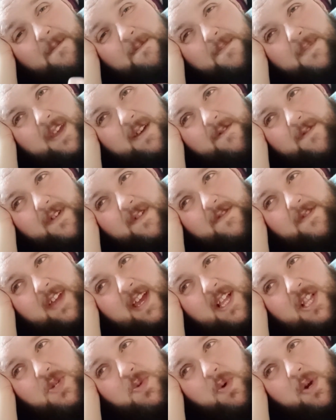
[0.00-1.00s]
a
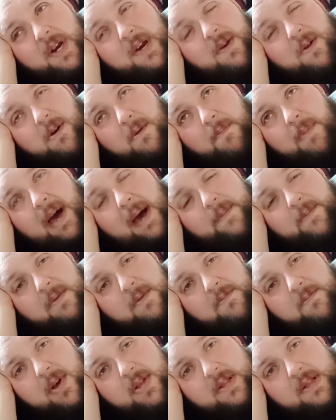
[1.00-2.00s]
15-20-year-old
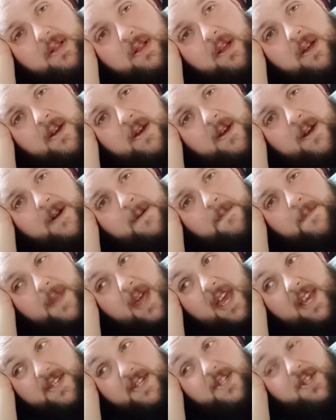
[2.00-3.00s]
Bachmann model
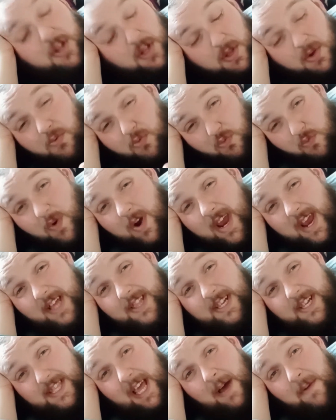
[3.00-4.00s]
is still a
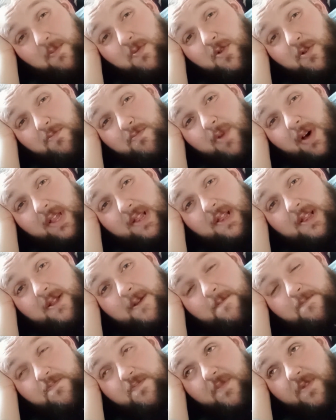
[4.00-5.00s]
really damn good
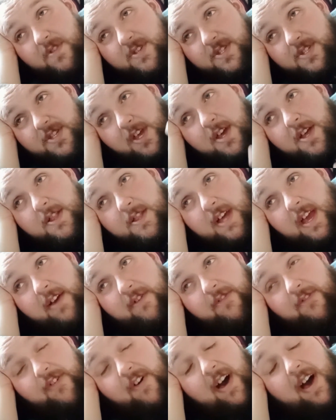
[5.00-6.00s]
model. Certainly
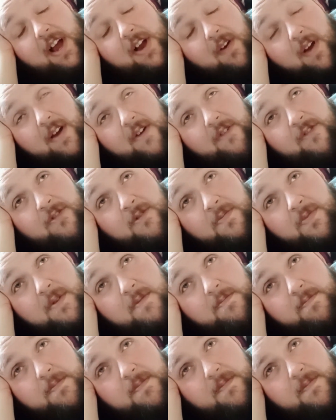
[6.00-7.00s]
a far cry from
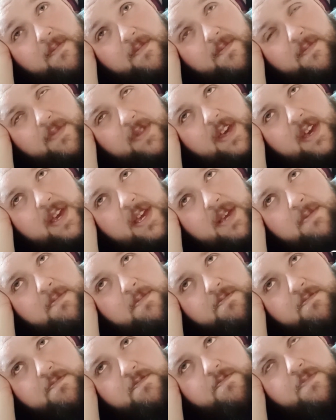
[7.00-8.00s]
the
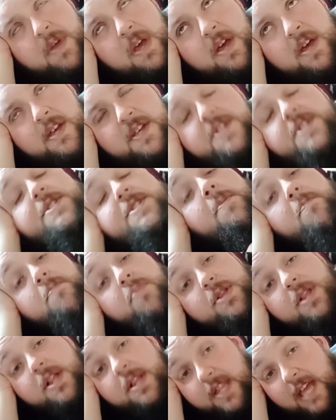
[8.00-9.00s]

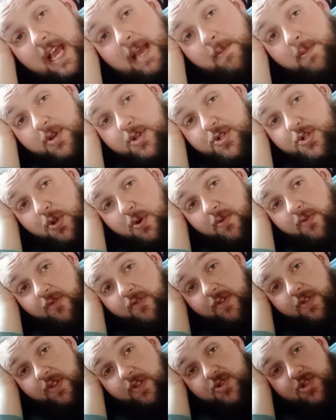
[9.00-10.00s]
simpler Lima stuff
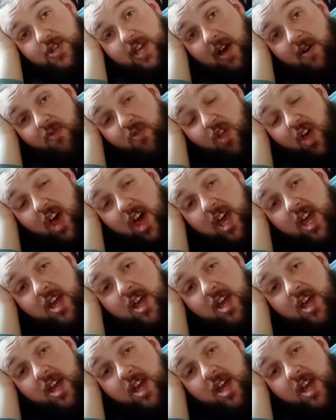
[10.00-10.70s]
that's out there.